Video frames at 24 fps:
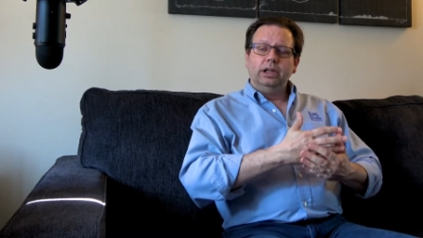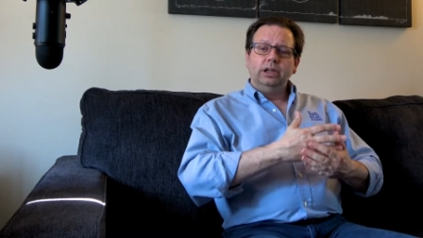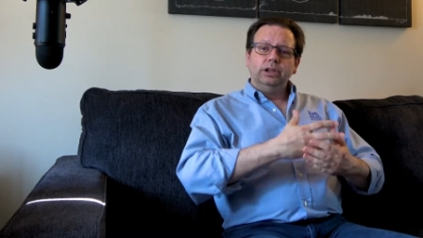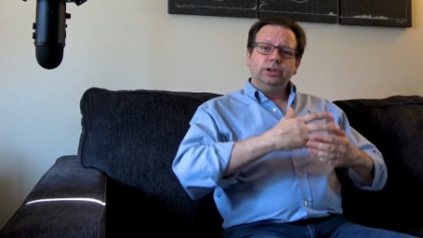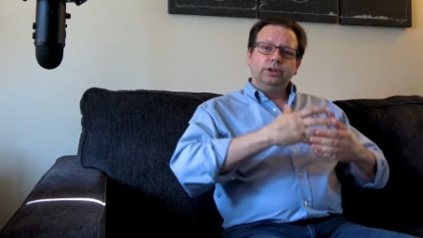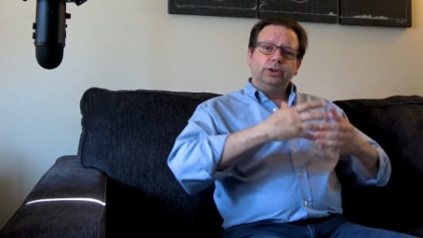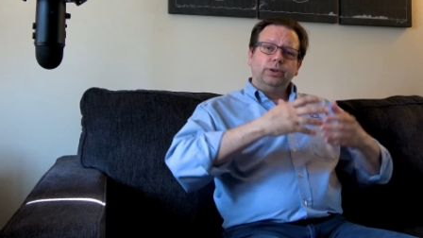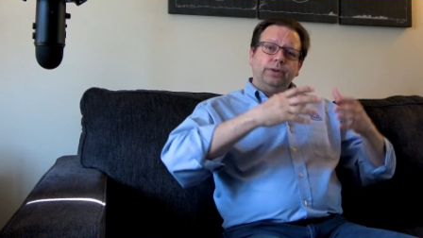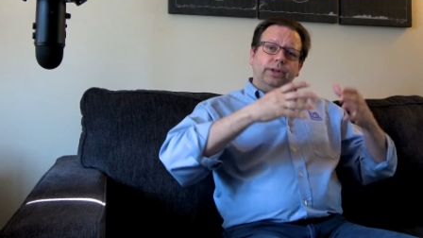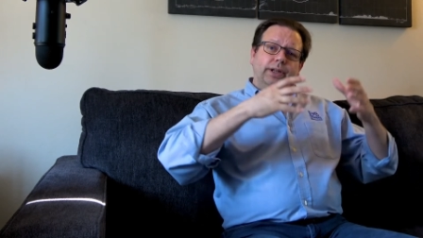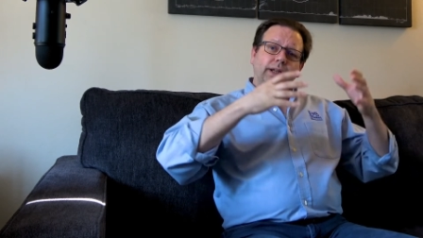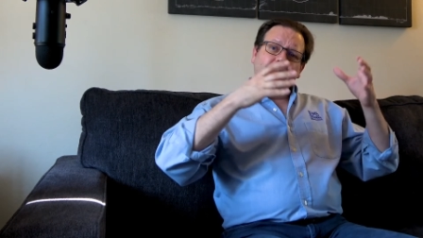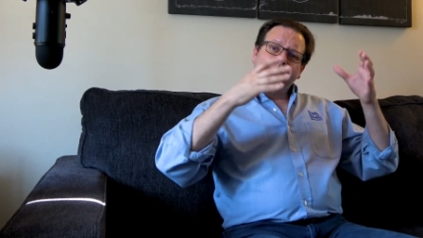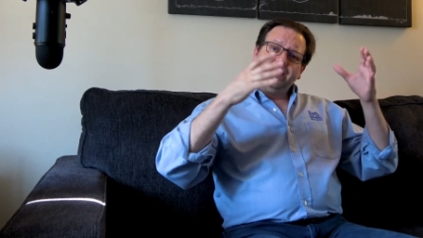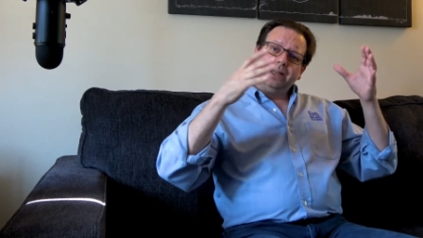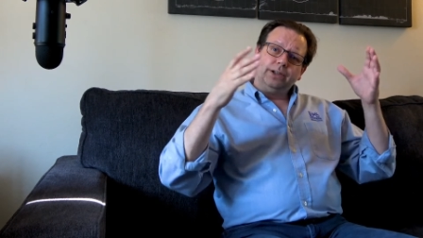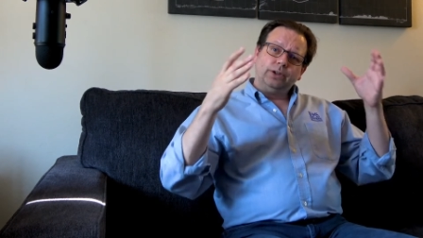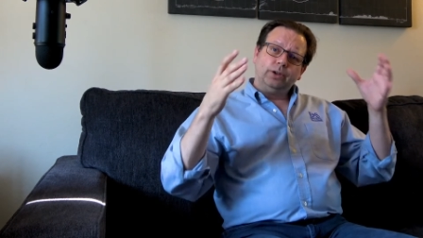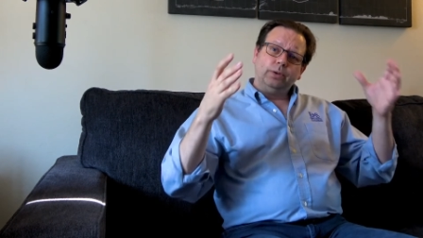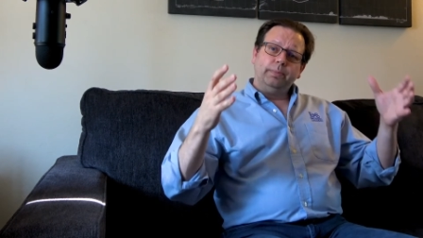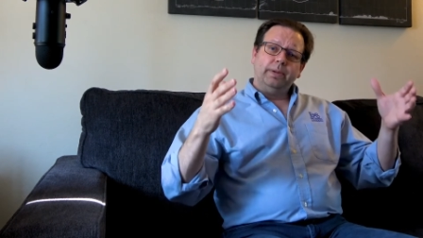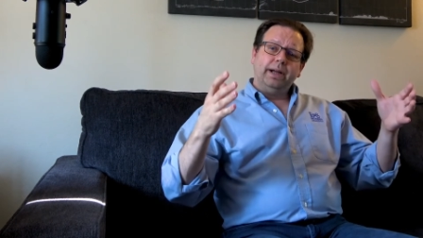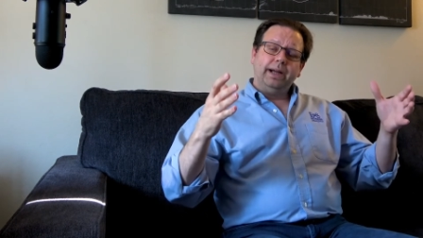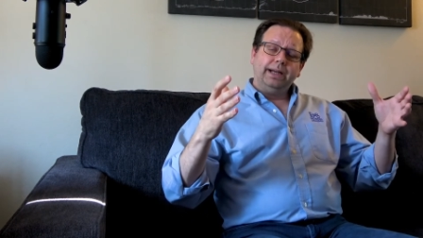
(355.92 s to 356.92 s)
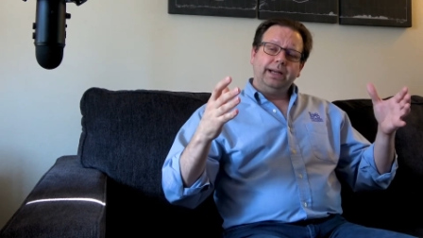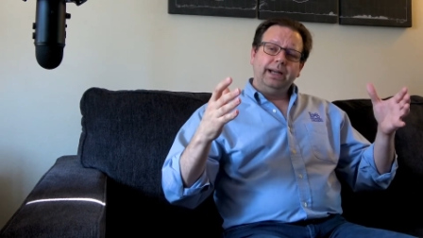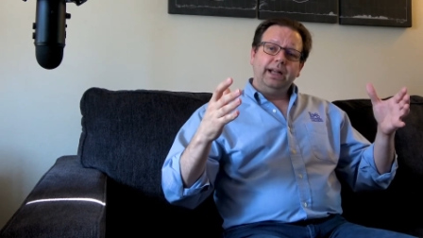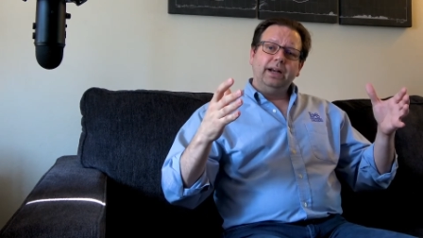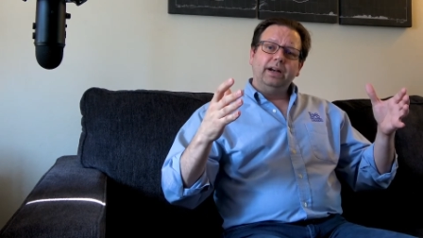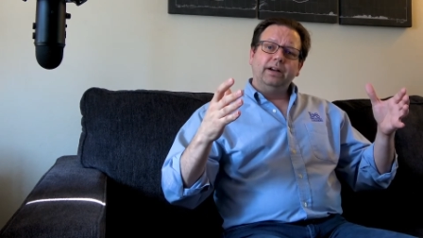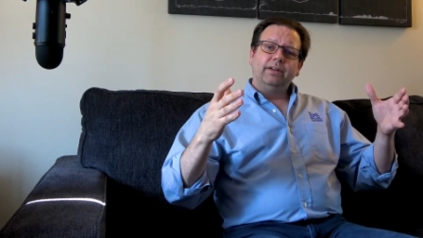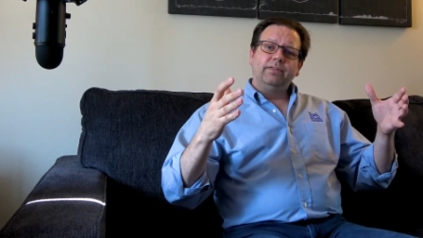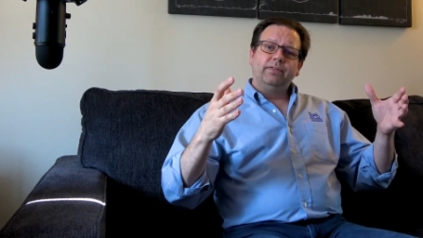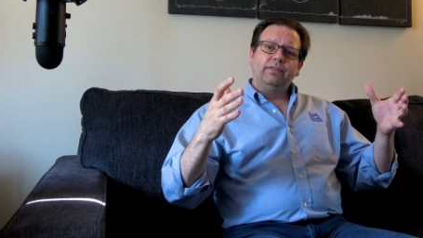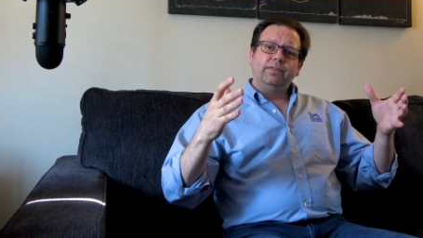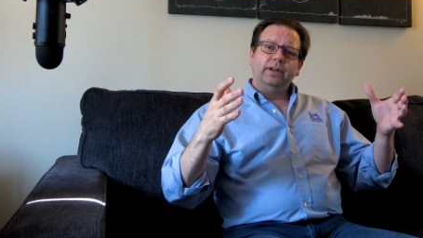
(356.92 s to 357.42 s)
So the
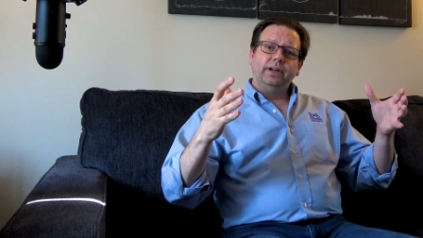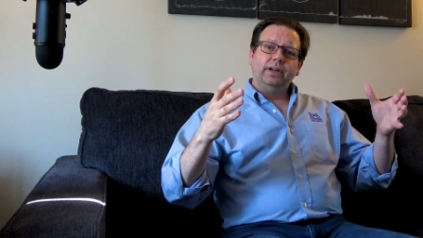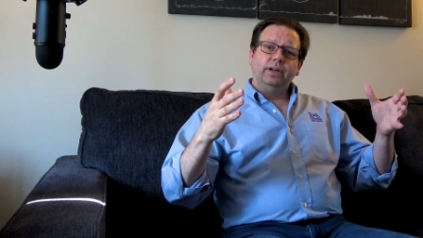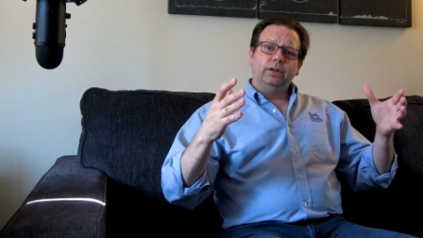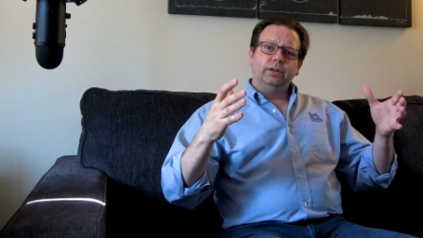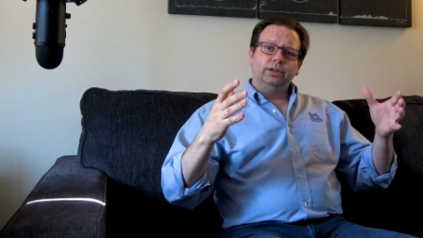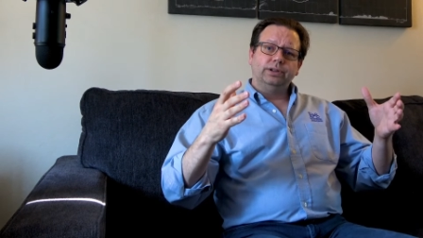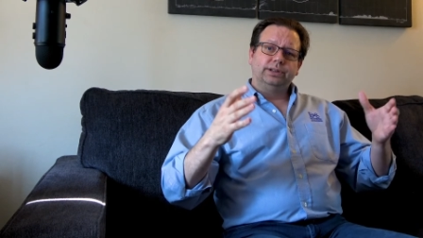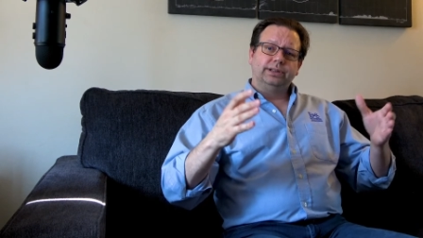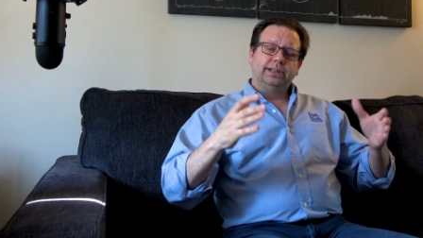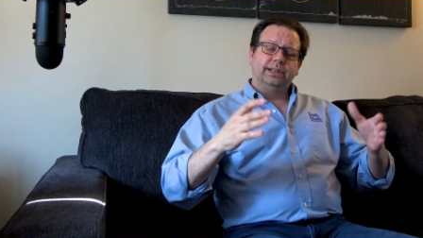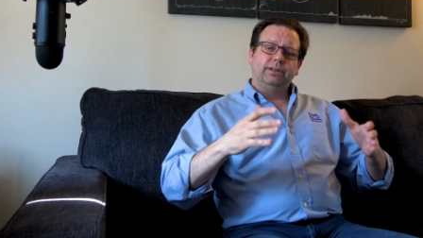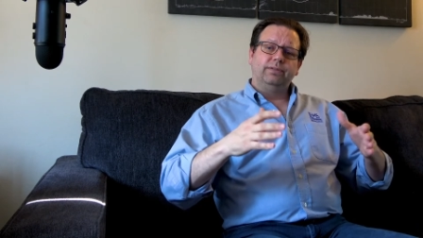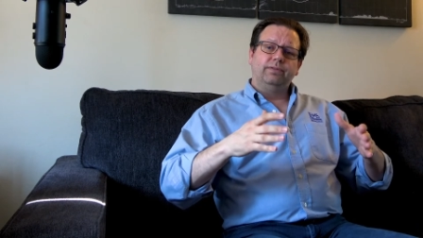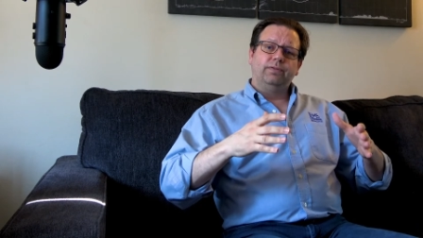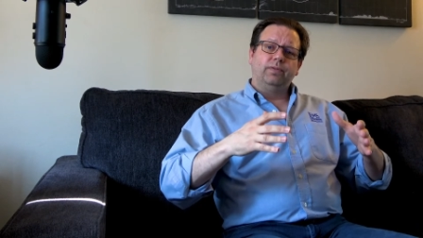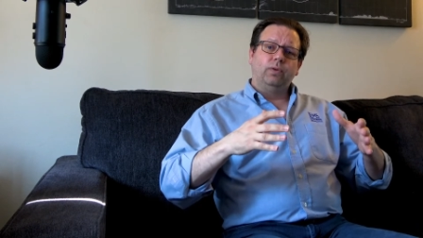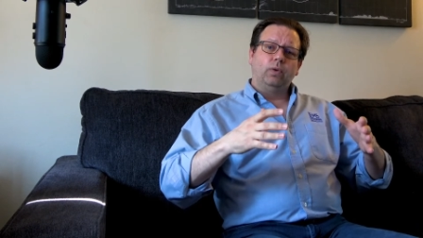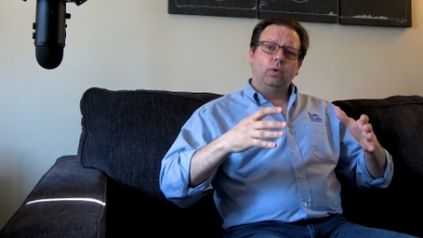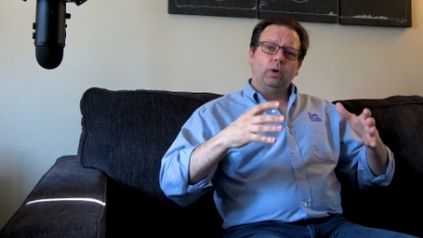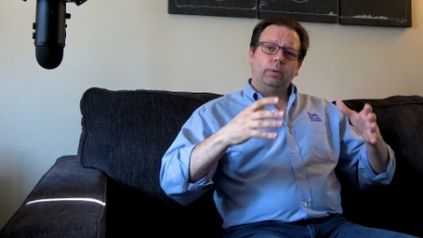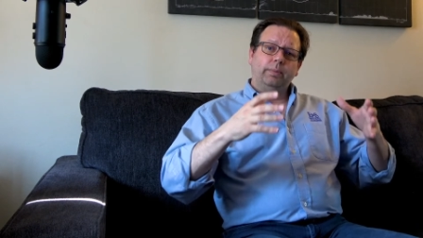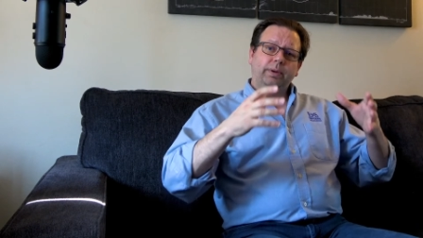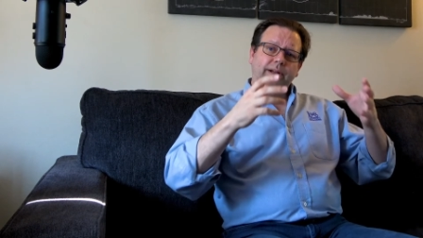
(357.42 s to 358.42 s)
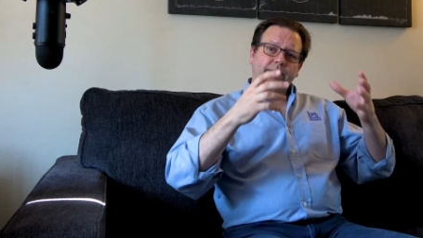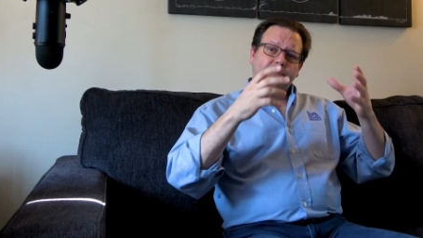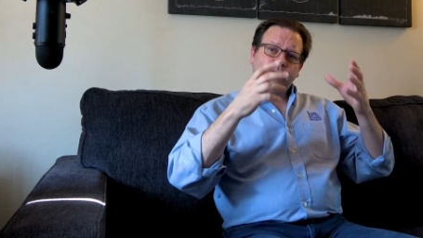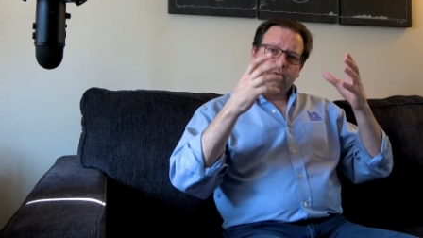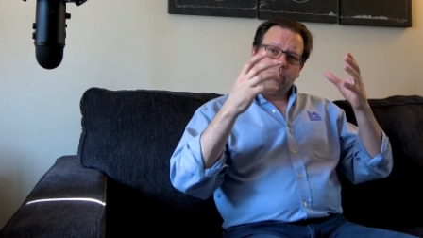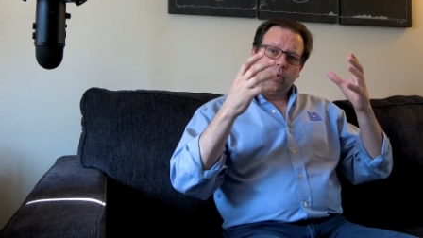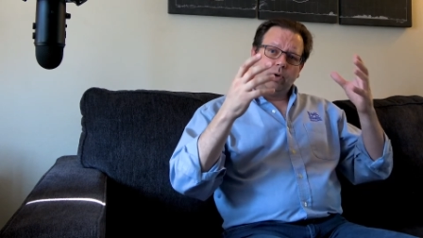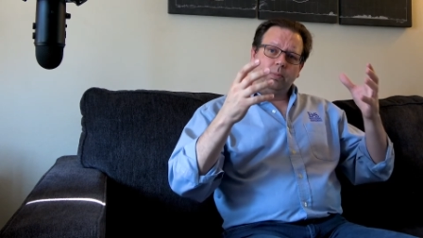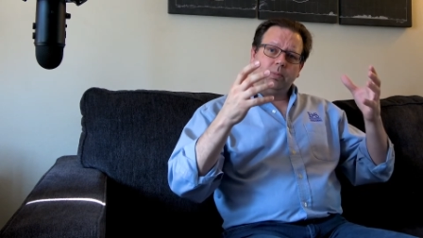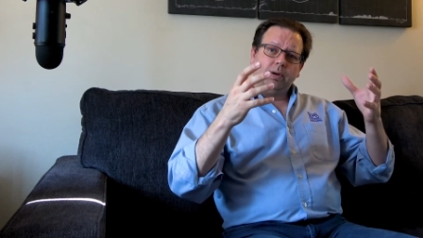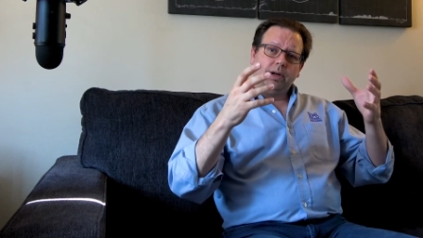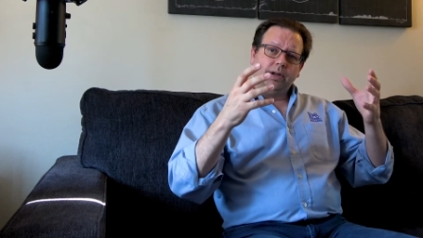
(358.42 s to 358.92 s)
electromagnetic fields can form that
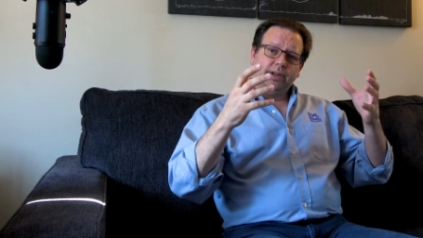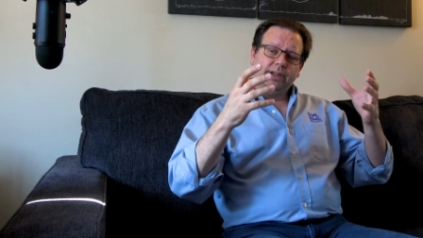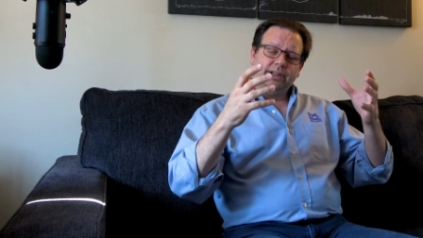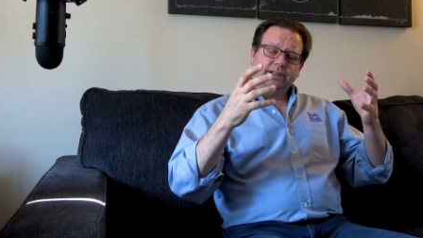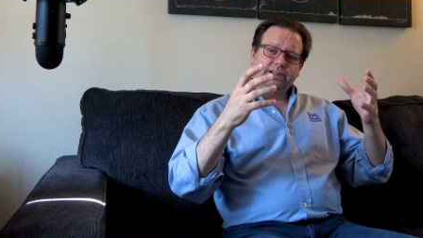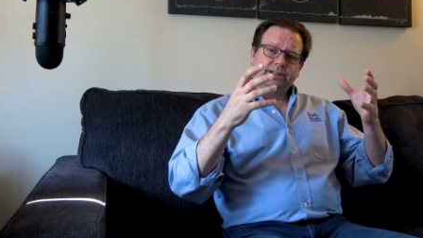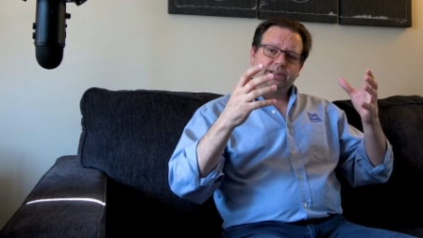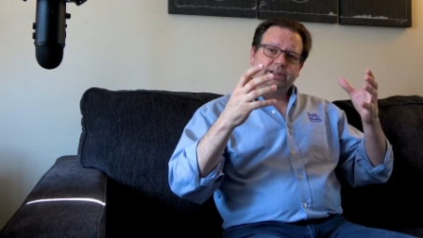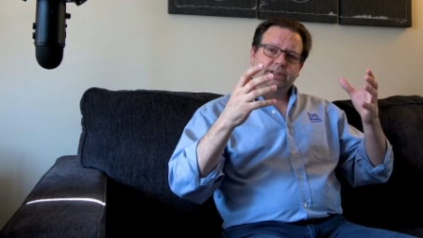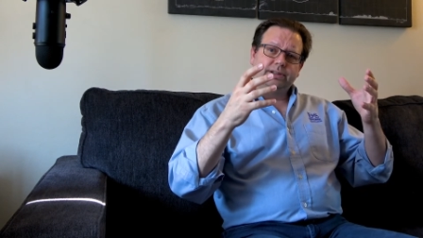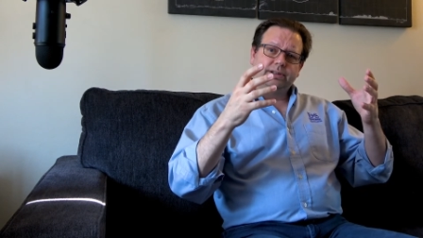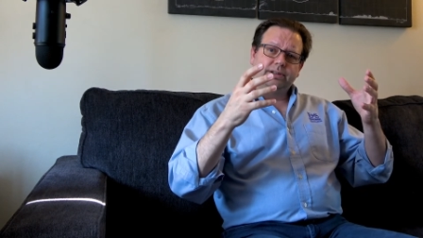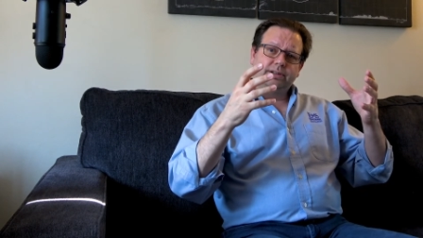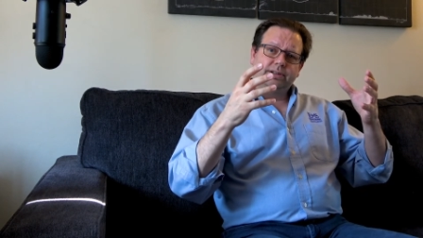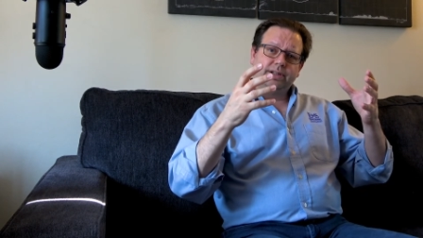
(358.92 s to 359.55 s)
form on this